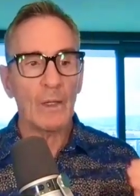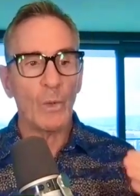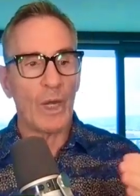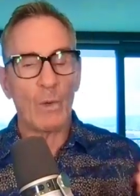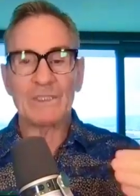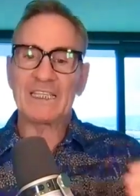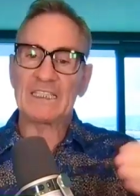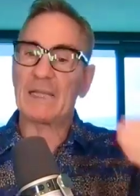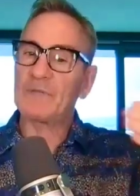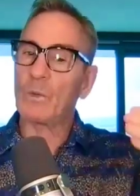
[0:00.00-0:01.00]
When I wasn't
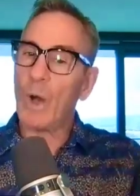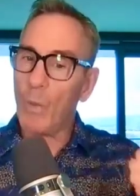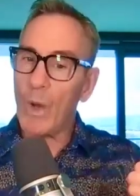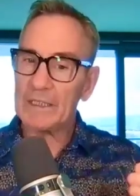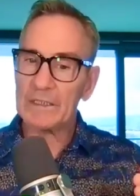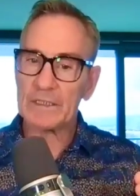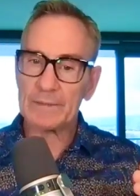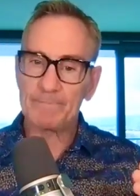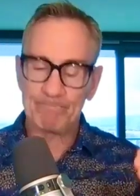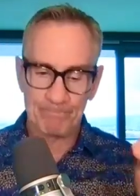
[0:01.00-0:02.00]
accepting what
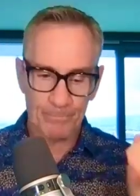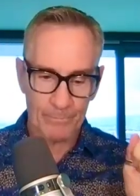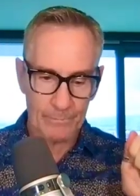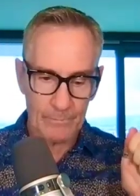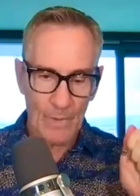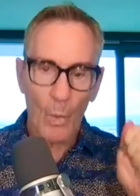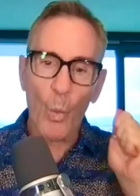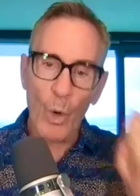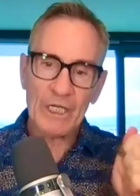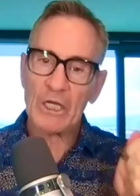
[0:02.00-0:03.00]
was,
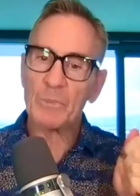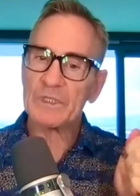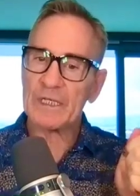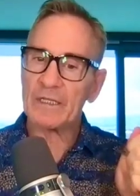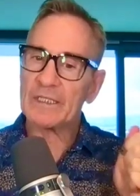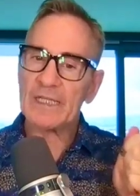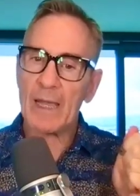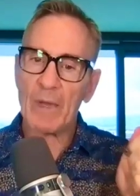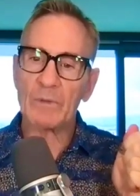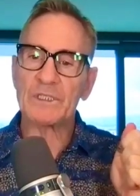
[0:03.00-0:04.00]
100% of the
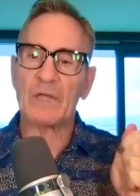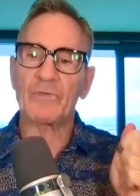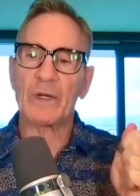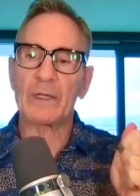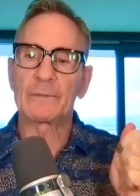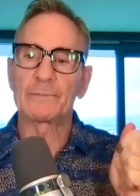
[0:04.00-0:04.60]
time I was suffering.